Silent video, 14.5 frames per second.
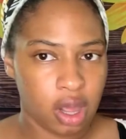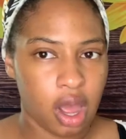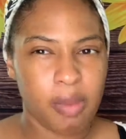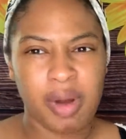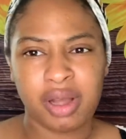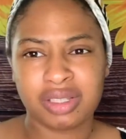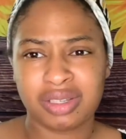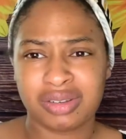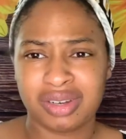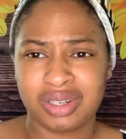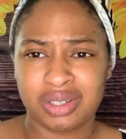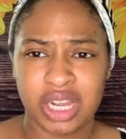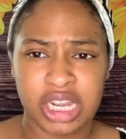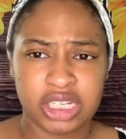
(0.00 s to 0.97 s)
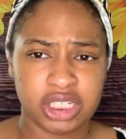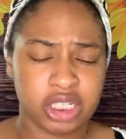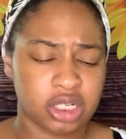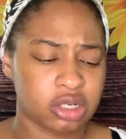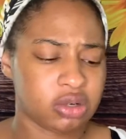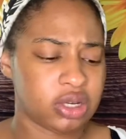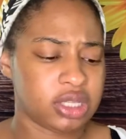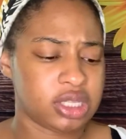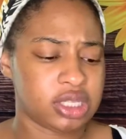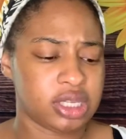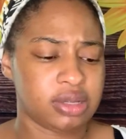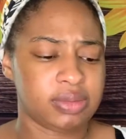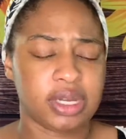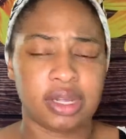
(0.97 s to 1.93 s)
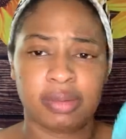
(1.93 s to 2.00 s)
I'm also going to try and shingle at the
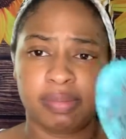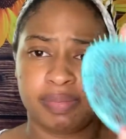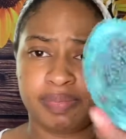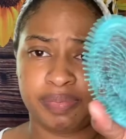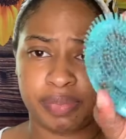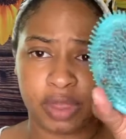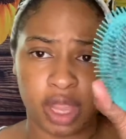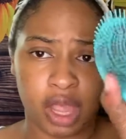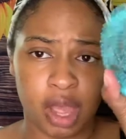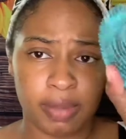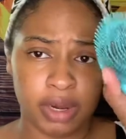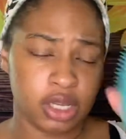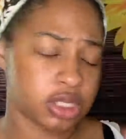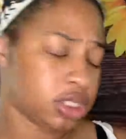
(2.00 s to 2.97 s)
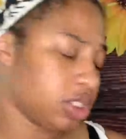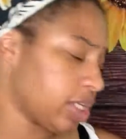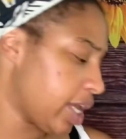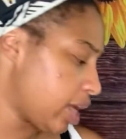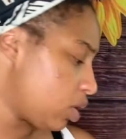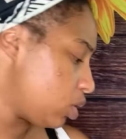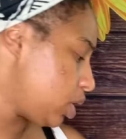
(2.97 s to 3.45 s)
same time. I'm going to use a Tangle